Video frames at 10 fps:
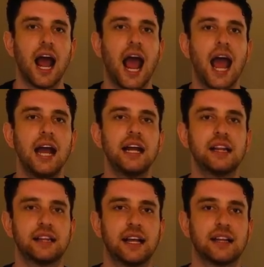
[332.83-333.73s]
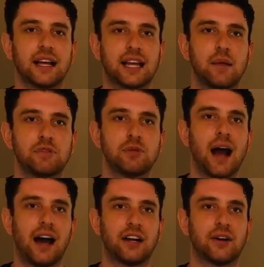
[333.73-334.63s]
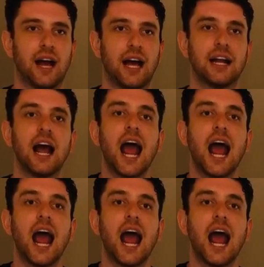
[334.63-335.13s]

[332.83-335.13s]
Anything that keeps you out of your head.